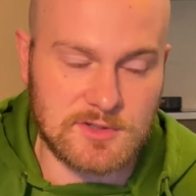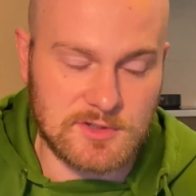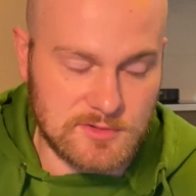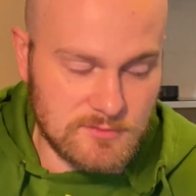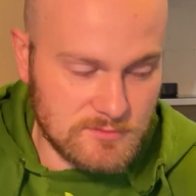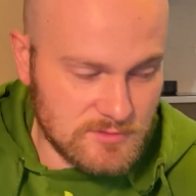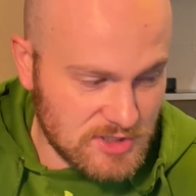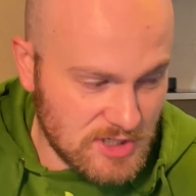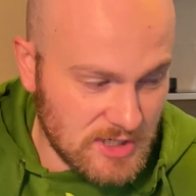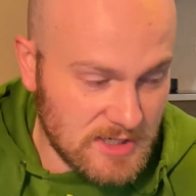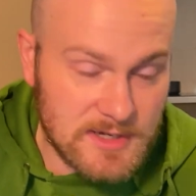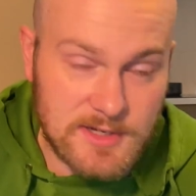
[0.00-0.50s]

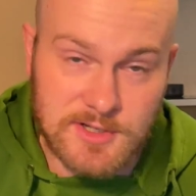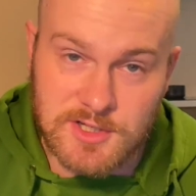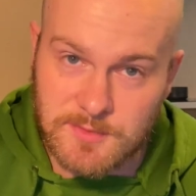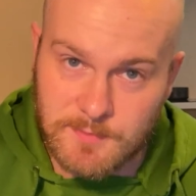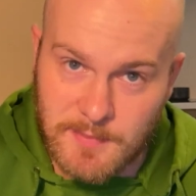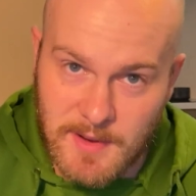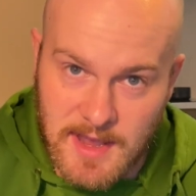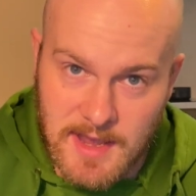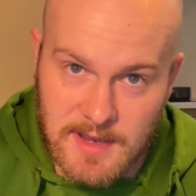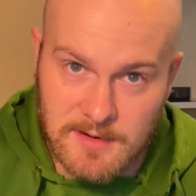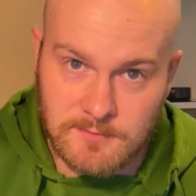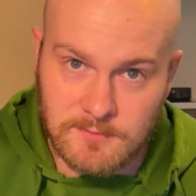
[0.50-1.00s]
Chile and
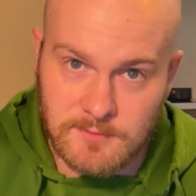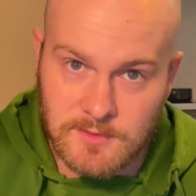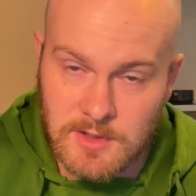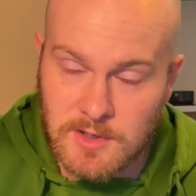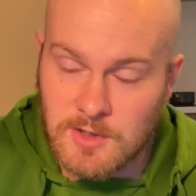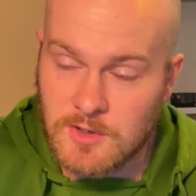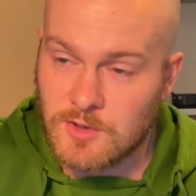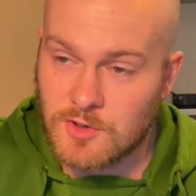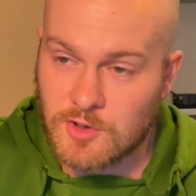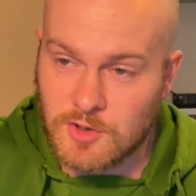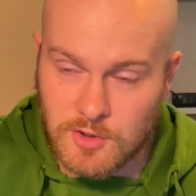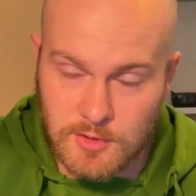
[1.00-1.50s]
Japan
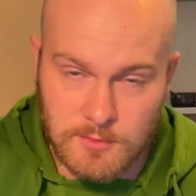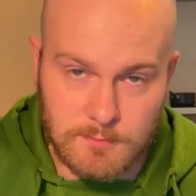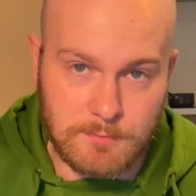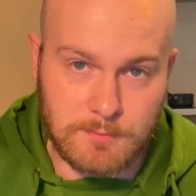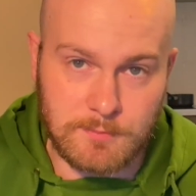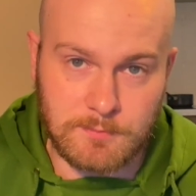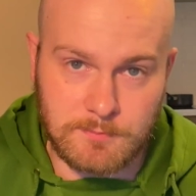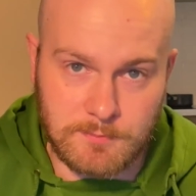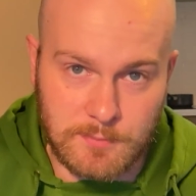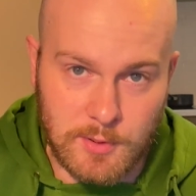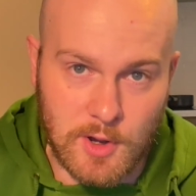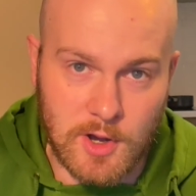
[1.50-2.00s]

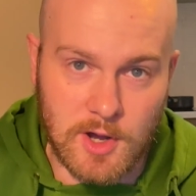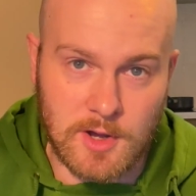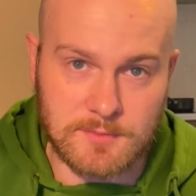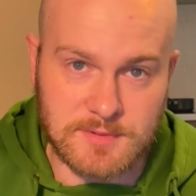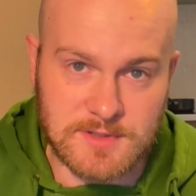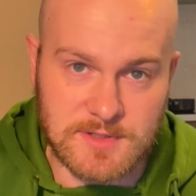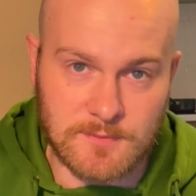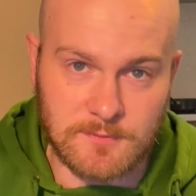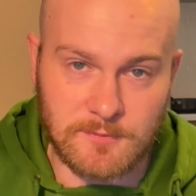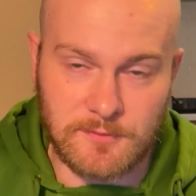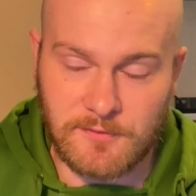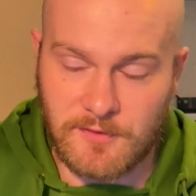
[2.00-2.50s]
could put up
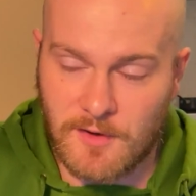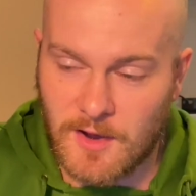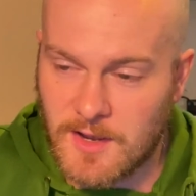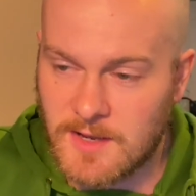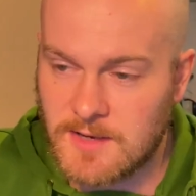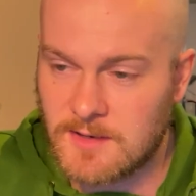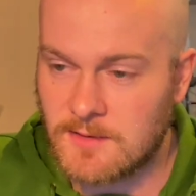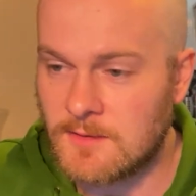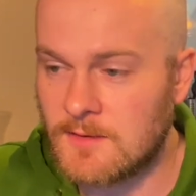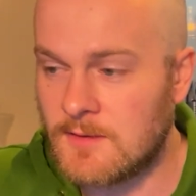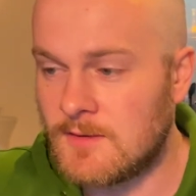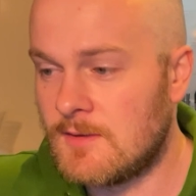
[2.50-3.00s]
some
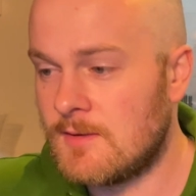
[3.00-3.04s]
fight.